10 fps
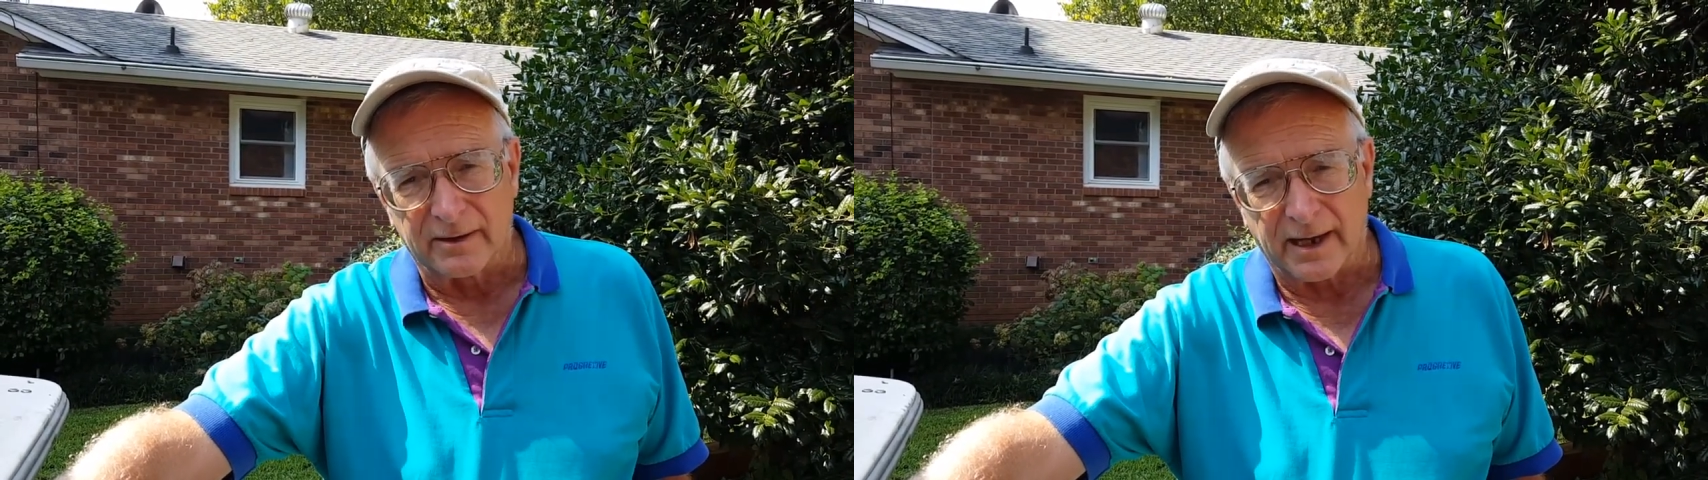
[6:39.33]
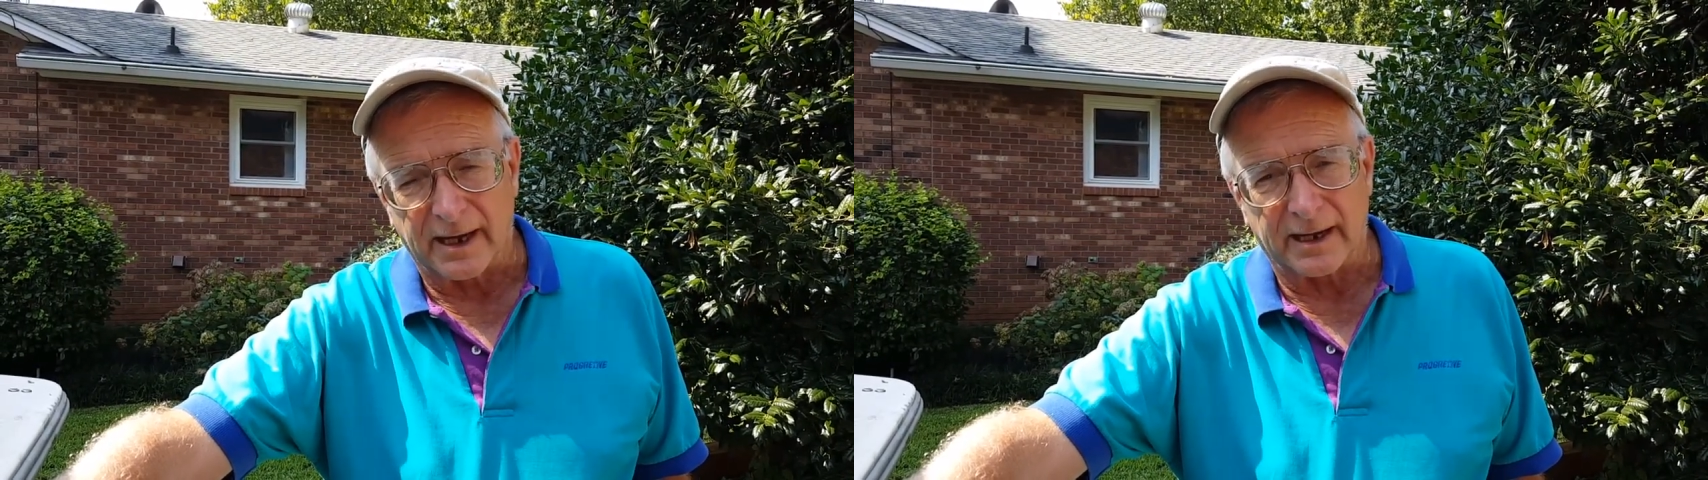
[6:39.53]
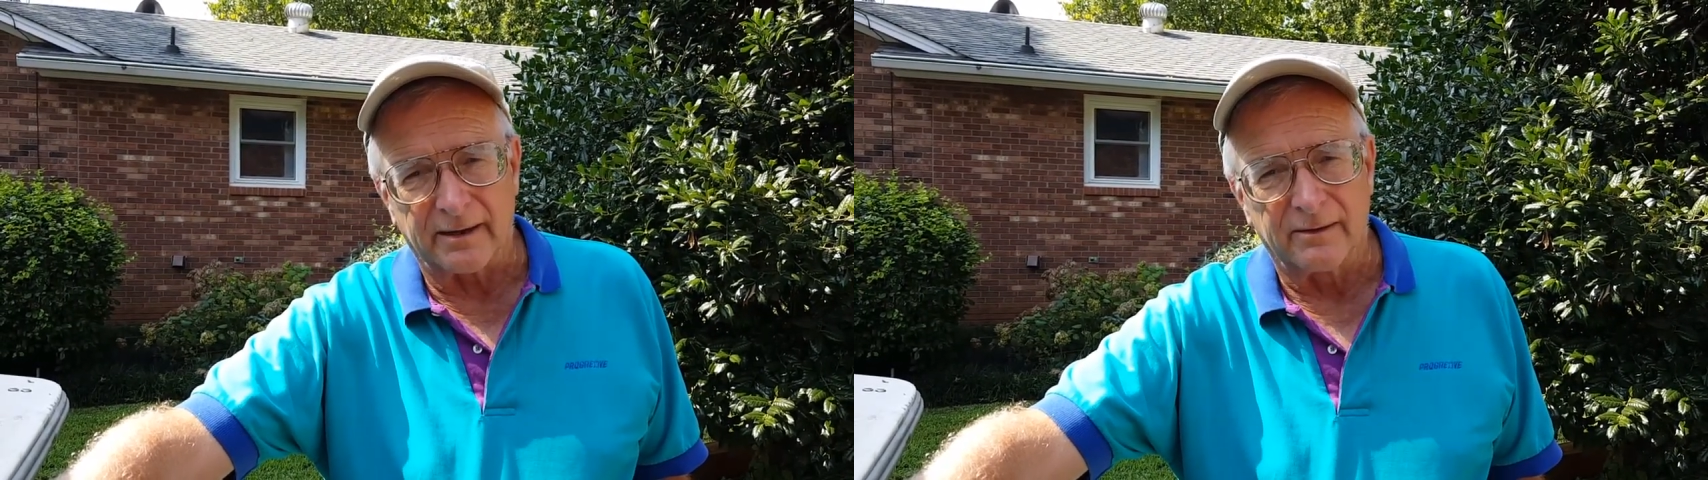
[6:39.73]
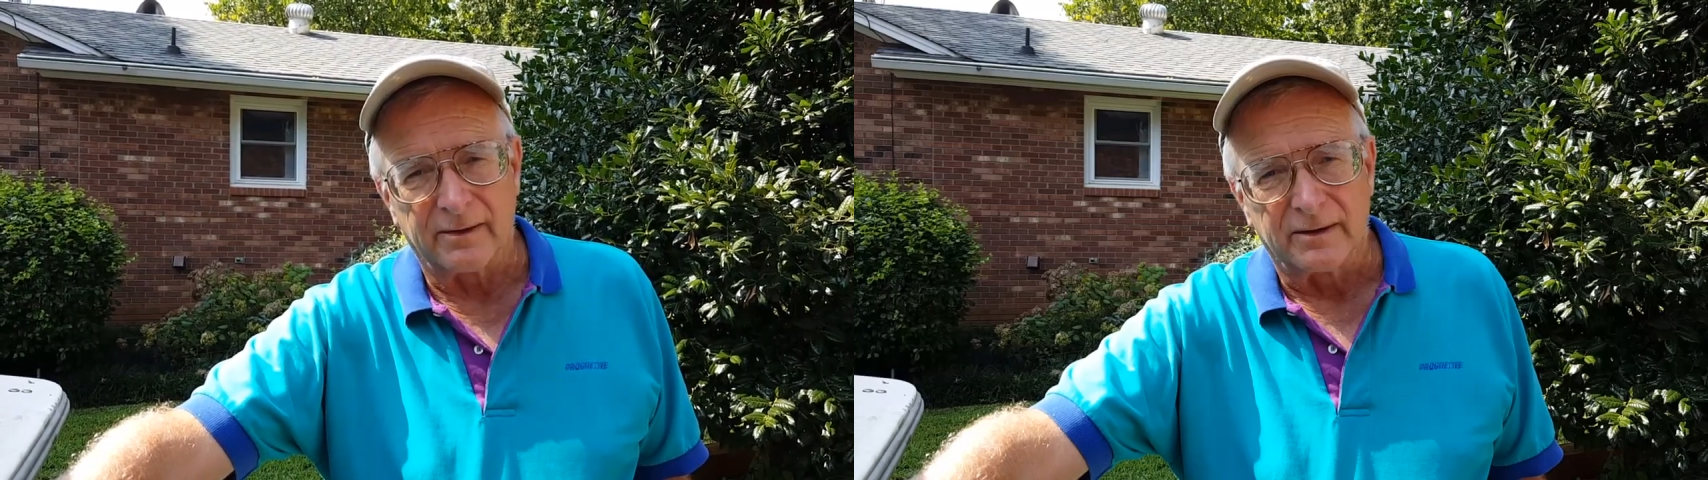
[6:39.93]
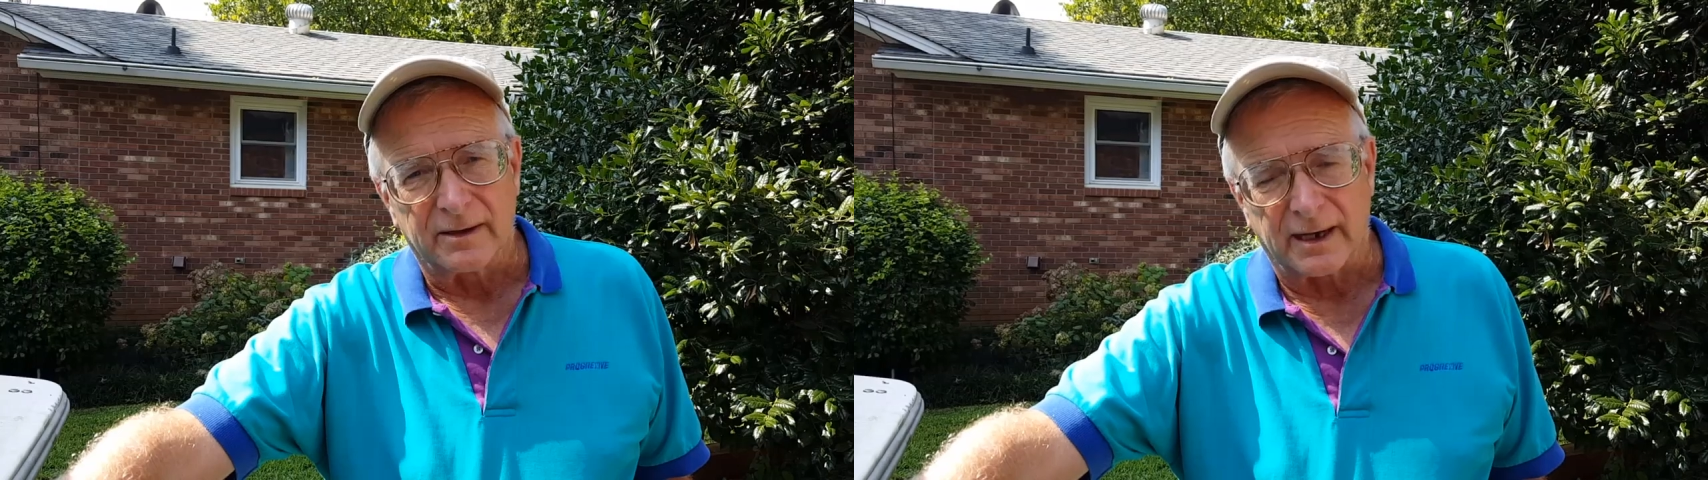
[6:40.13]
day,
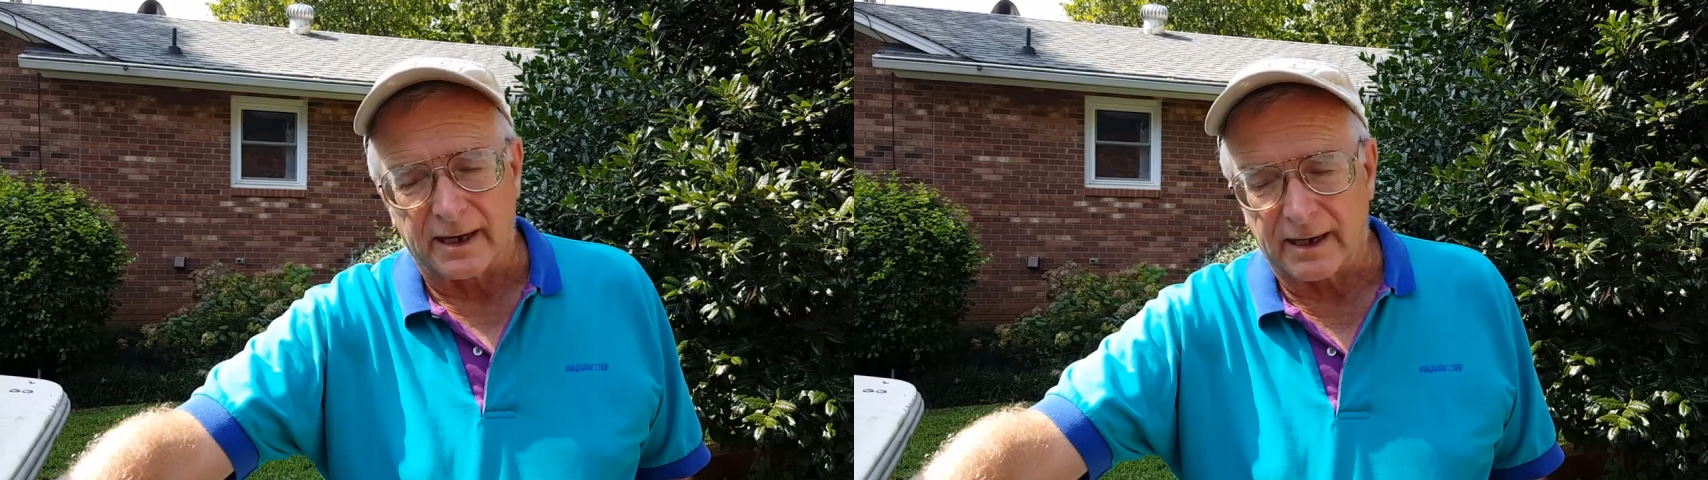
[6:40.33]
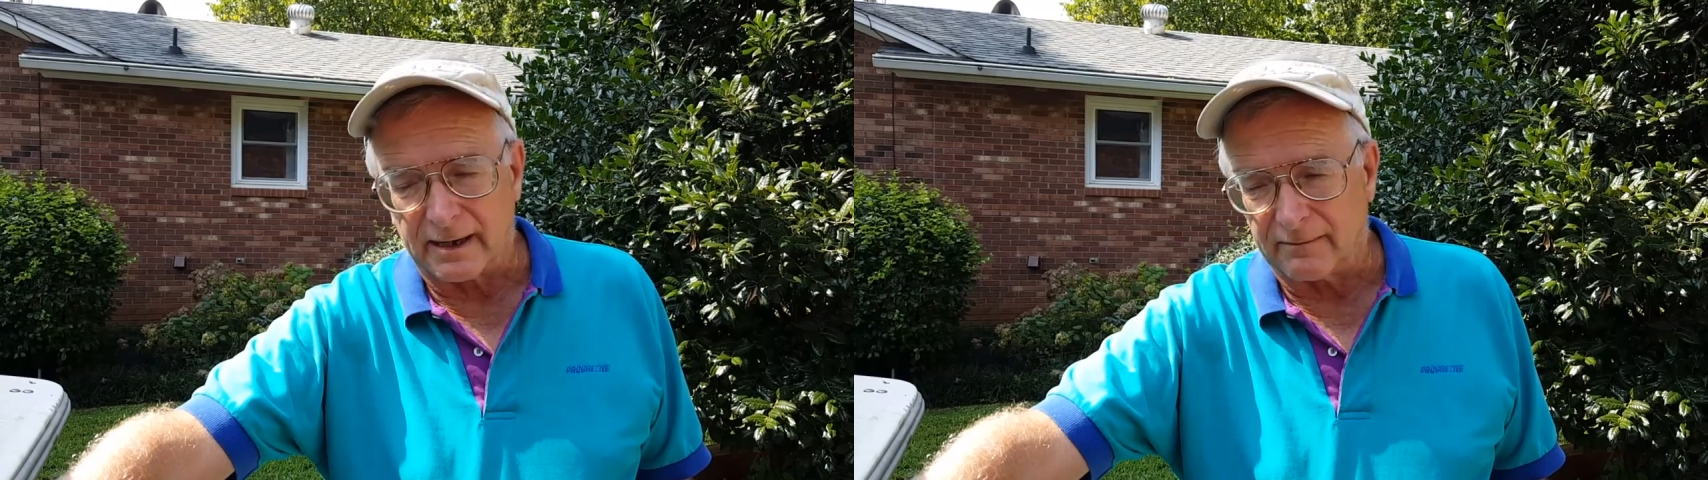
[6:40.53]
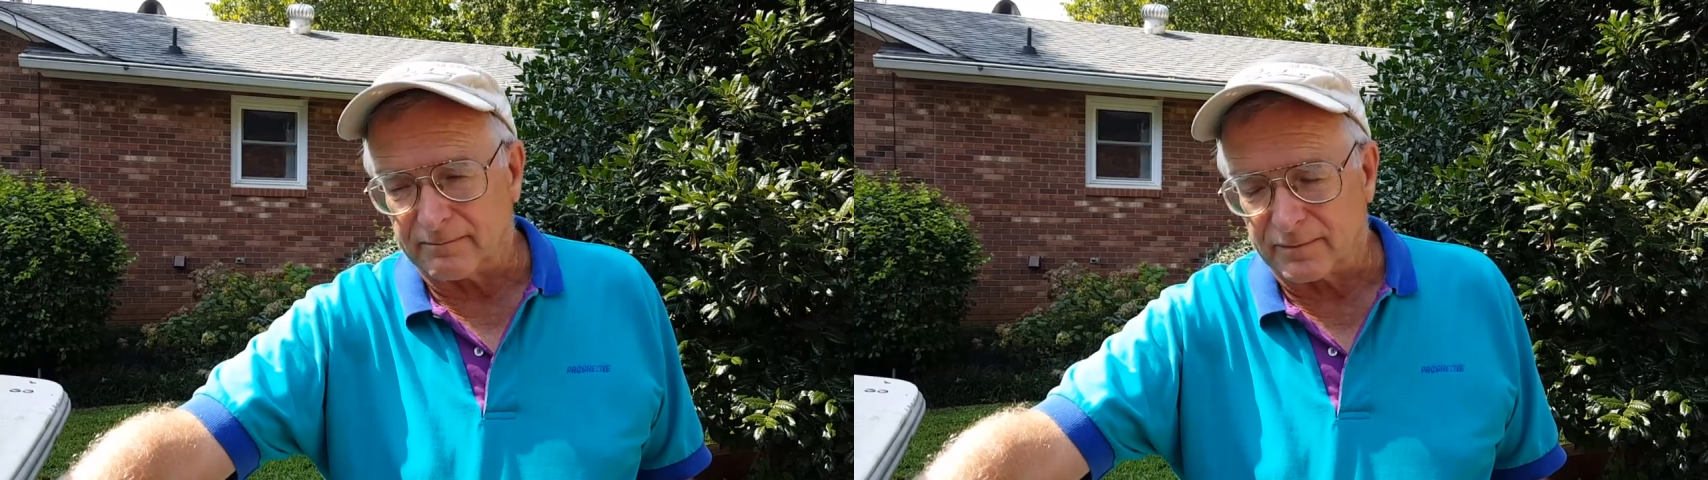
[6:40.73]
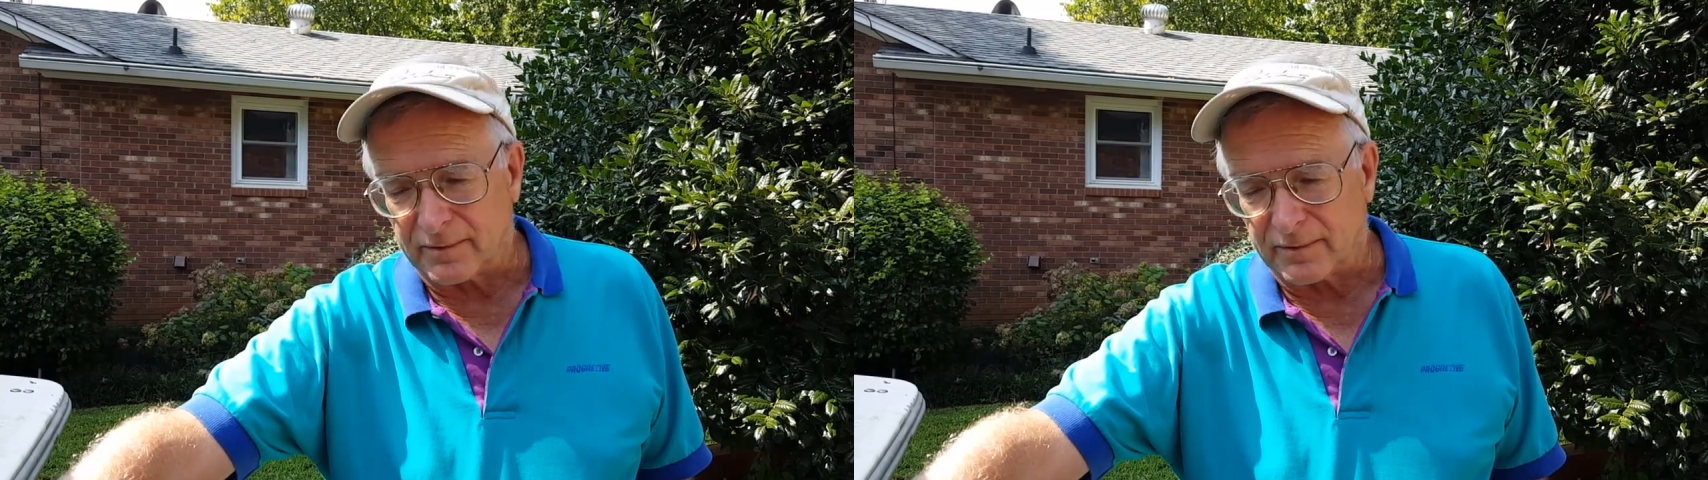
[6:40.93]
I